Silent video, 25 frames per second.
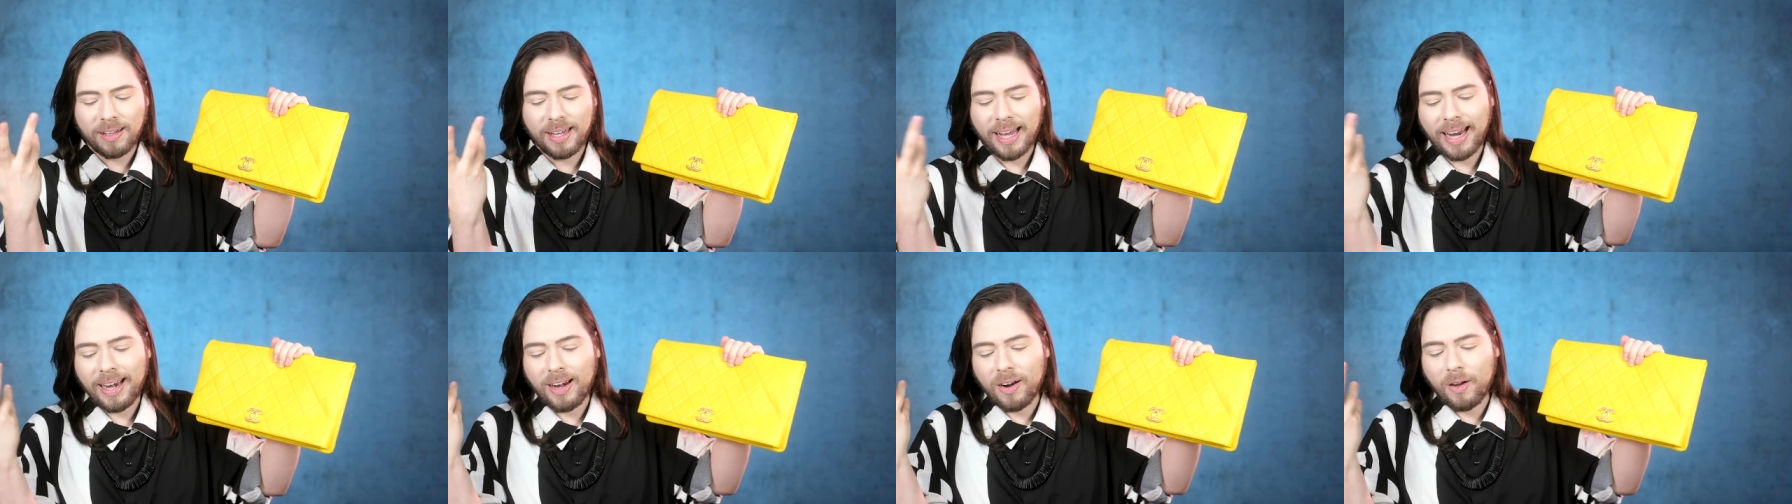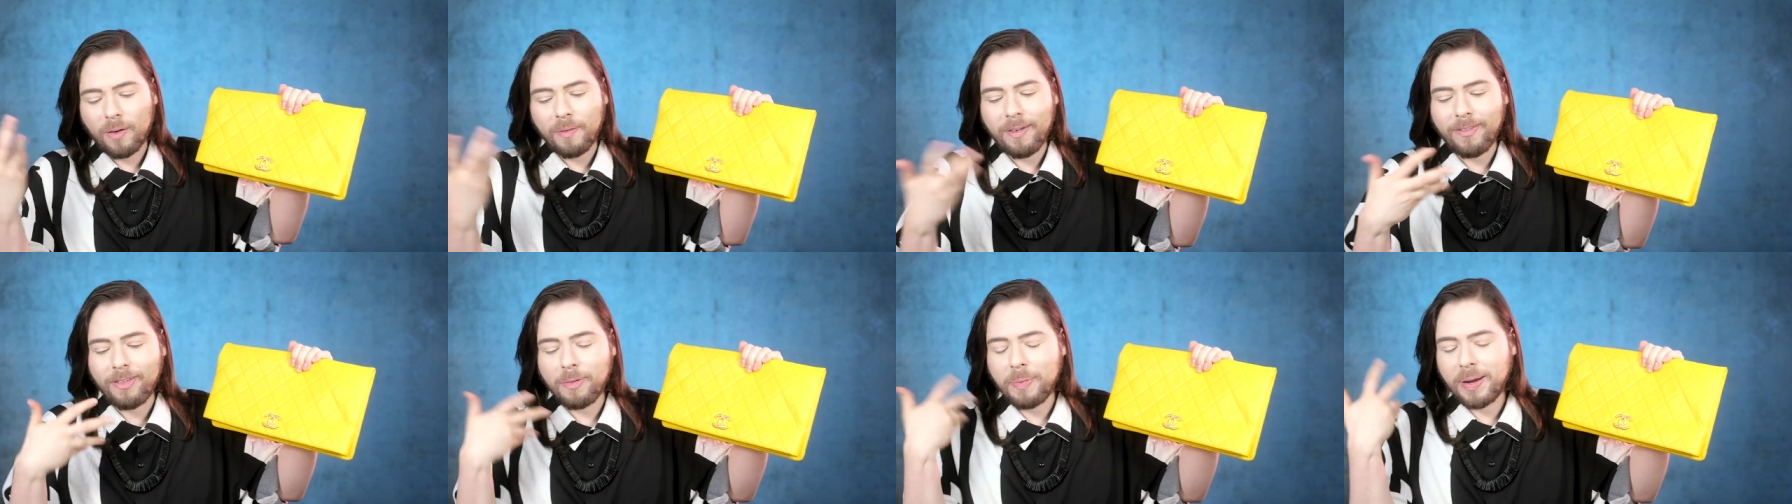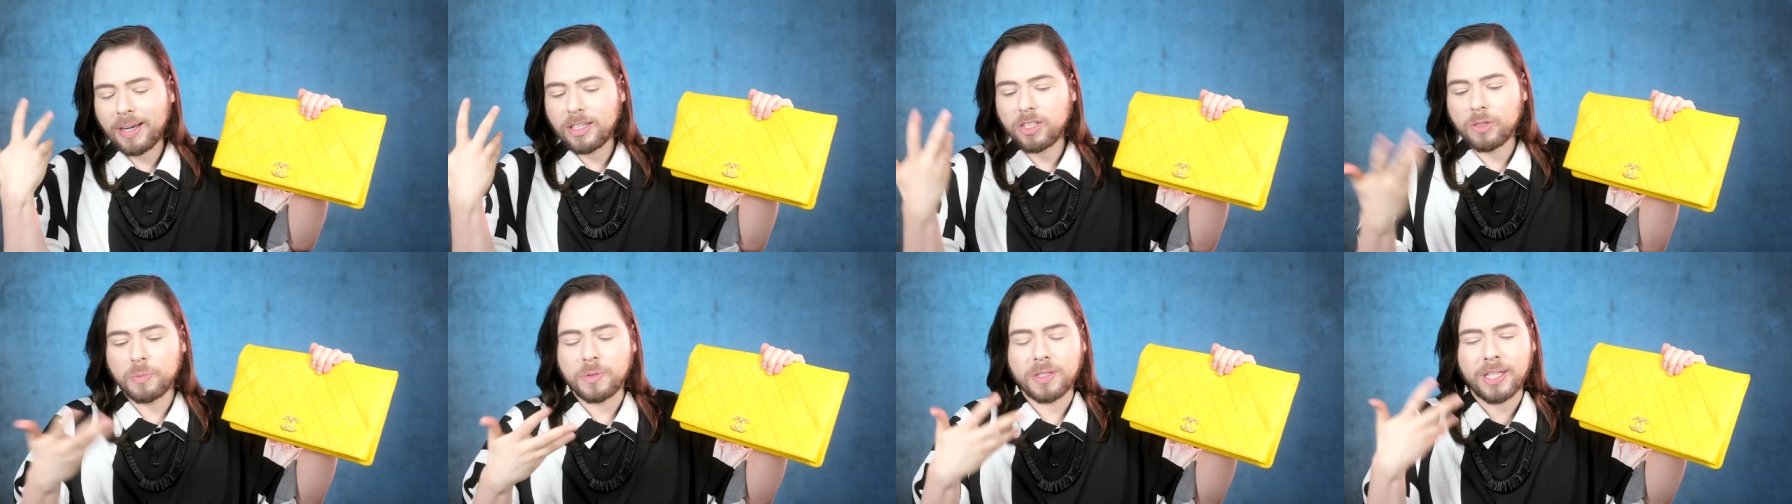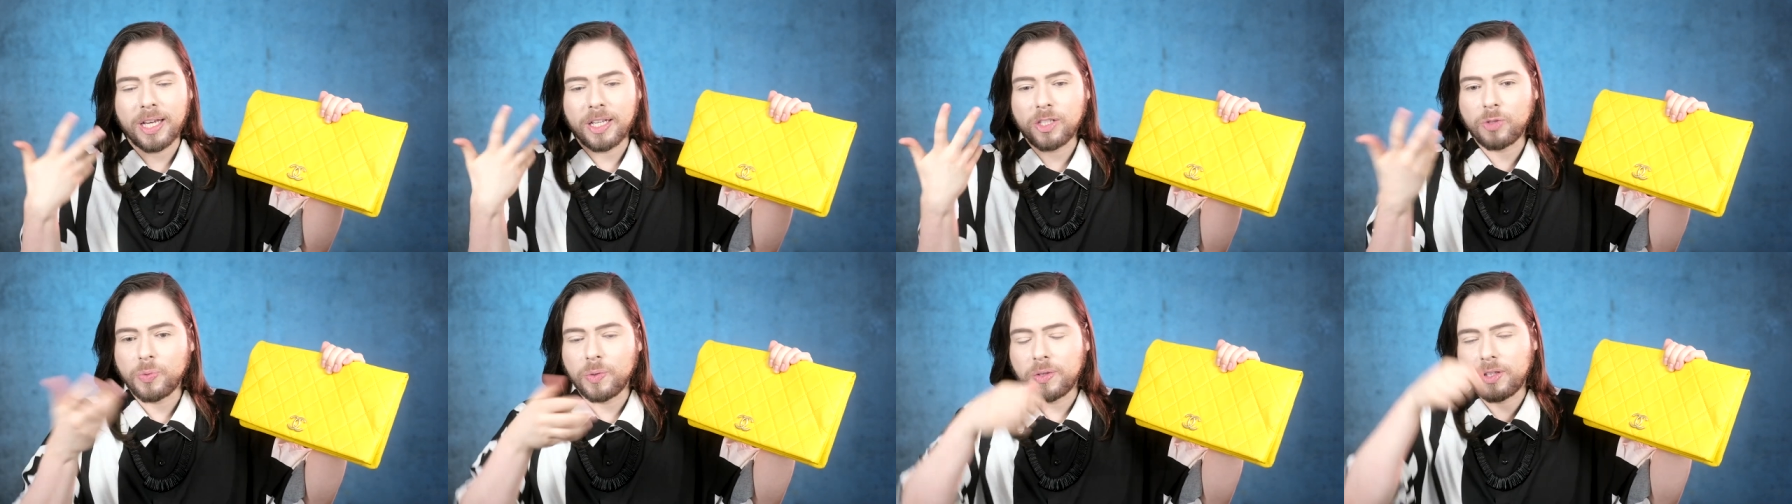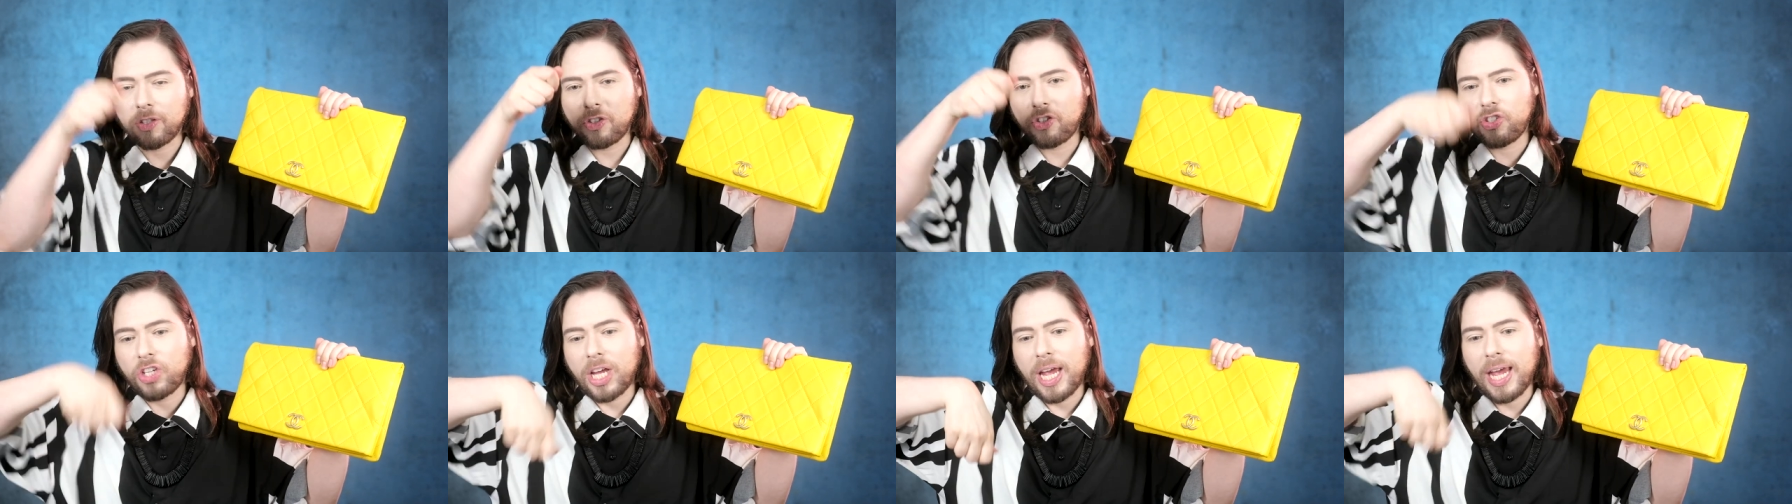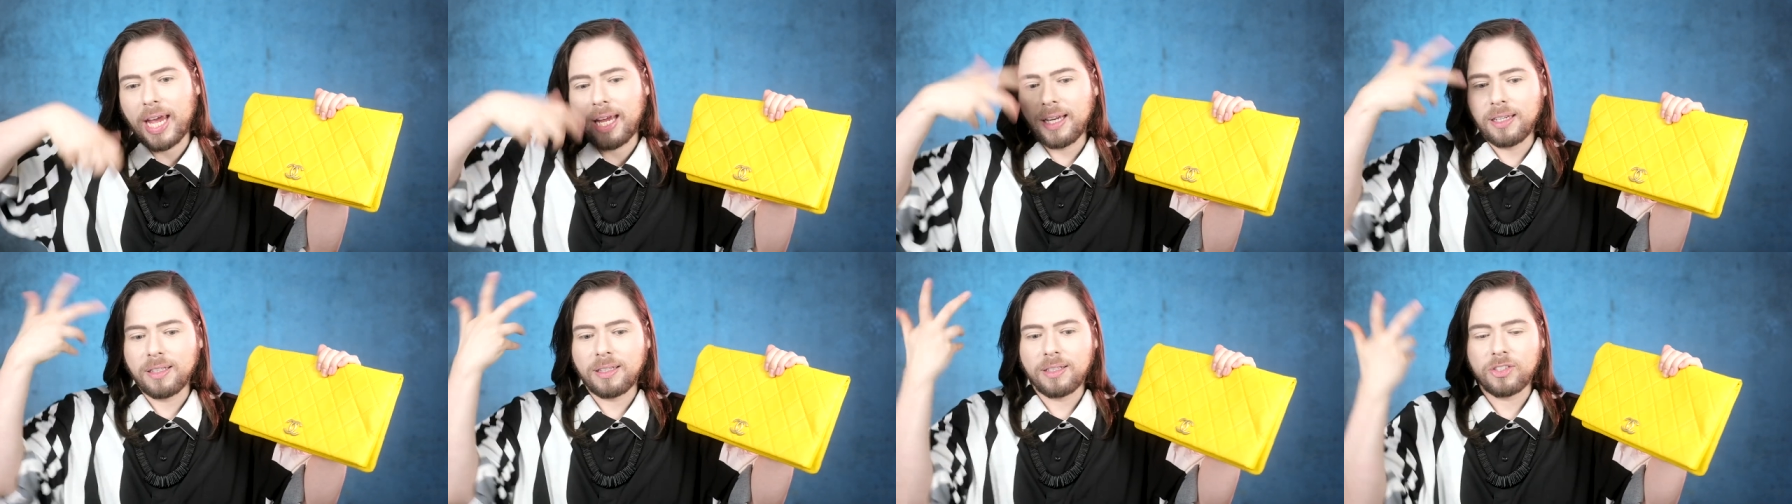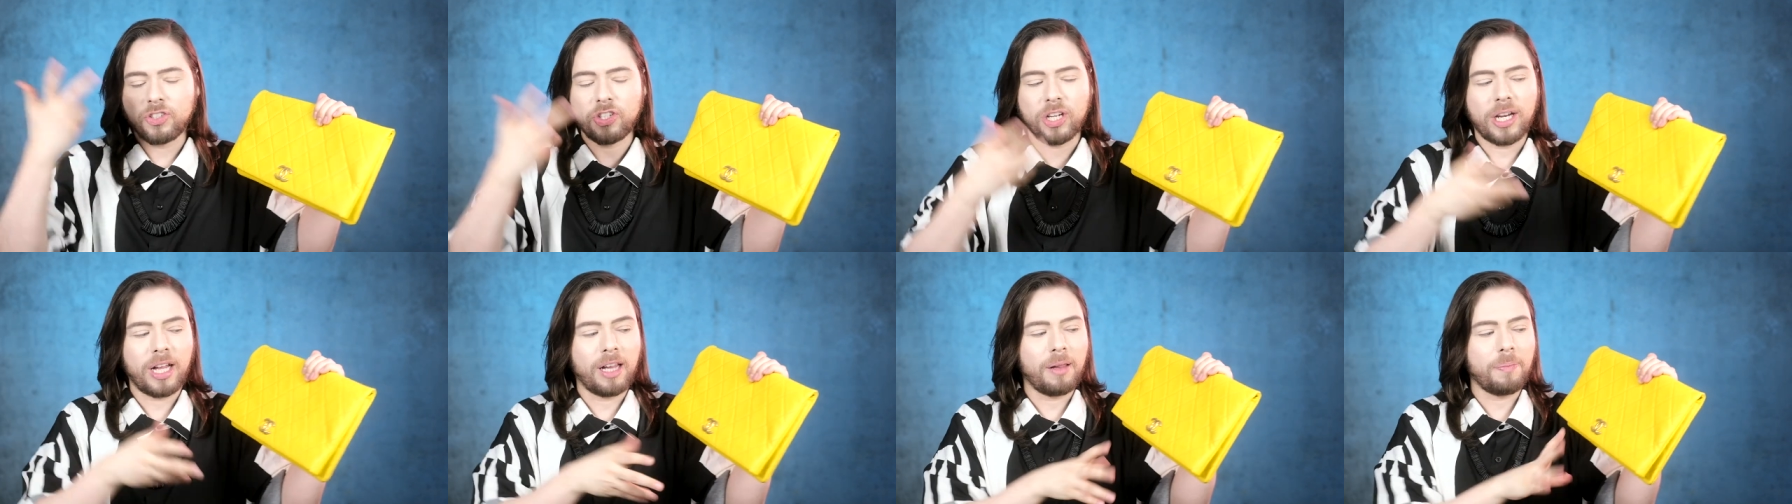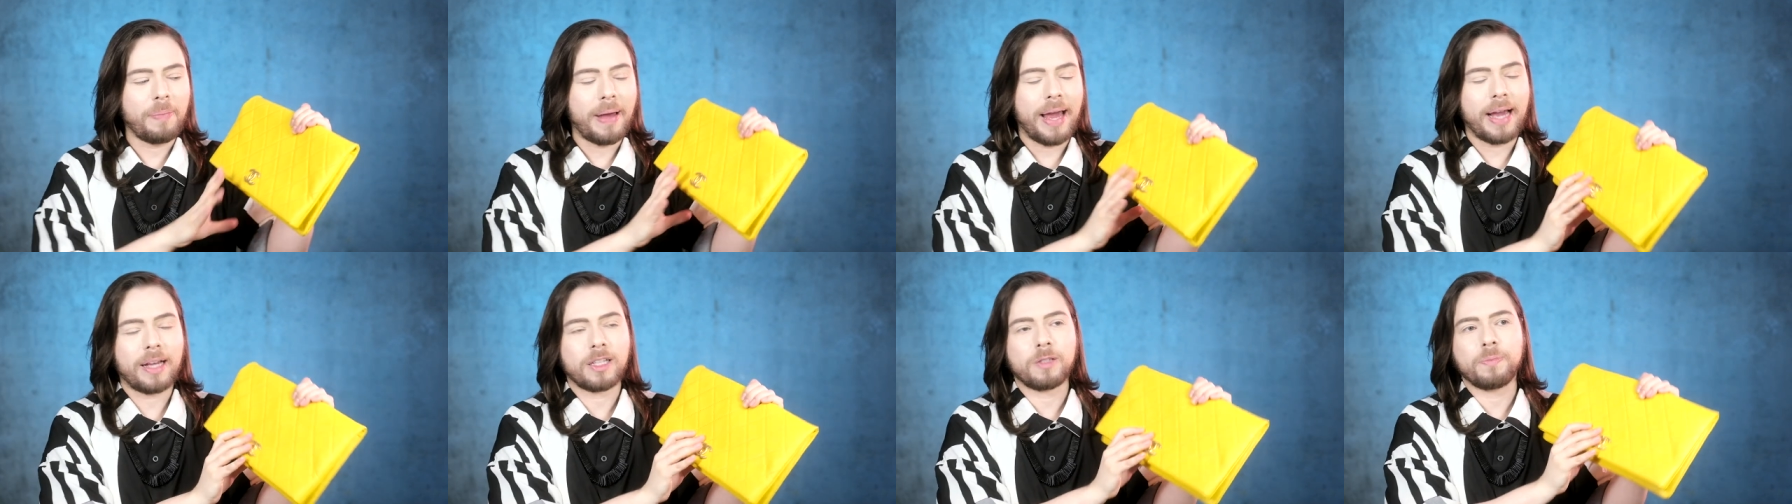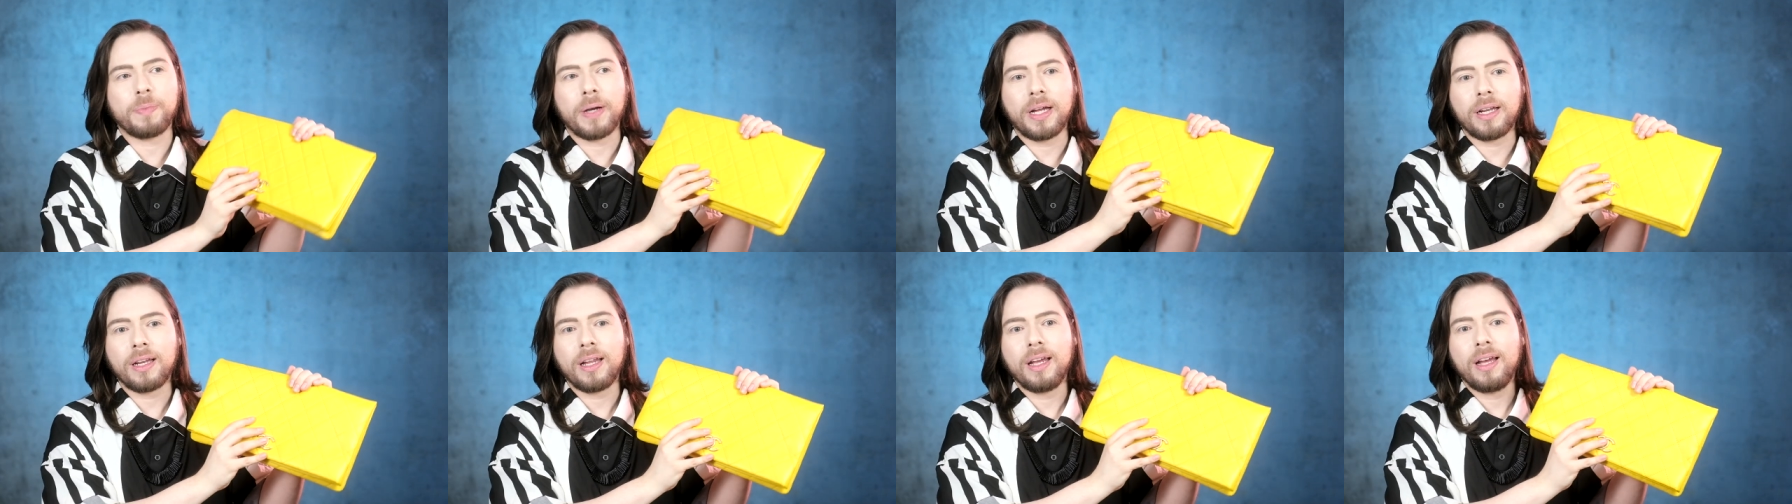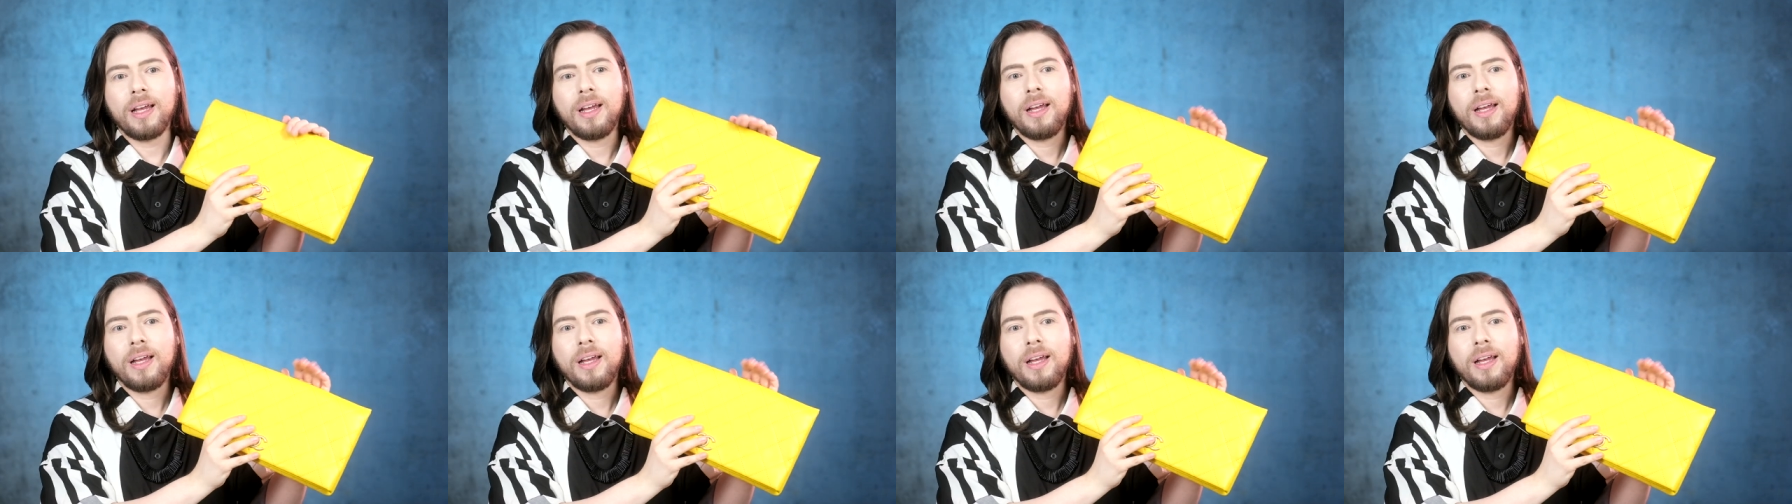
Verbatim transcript: yeah, I don't know, everybody's obsessed with the chained Chanel bags, but